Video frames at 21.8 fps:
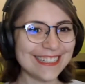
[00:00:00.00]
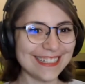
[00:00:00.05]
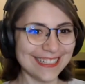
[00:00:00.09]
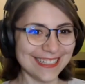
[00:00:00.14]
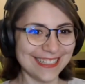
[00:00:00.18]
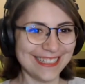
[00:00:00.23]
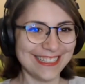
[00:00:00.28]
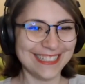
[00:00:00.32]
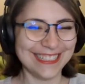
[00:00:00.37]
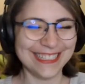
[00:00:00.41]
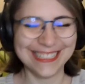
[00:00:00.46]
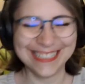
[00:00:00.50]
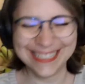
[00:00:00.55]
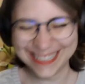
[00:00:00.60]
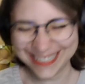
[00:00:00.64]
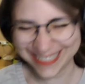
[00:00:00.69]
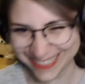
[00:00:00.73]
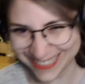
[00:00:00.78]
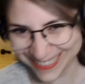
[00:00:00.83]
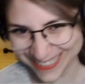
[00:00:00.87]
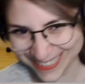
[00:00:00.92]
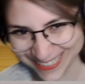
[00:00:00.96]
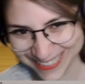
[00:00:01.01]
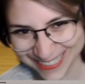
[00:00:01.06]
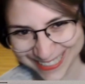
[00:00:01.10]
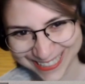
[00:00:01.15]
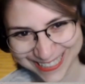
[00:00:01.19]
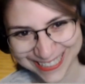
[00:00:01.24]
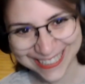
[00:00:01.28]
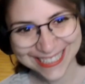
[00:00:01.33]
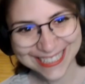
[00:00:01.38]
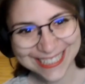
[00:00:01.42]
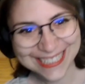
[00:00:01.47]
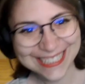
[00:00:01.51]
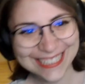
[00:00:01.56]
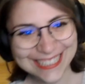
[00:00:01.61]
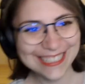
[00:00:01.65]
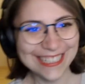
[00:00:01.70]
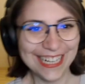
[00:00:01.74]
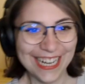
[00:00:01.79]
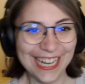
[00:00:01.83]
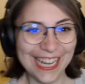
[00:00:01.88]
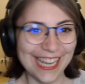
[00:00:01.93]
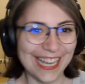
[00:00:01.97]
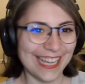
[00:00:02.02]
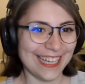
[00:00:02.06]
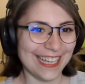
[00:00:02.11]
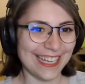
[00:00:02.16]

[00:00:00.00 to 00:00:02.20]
yeah, now he's eating his leg, everything is fine.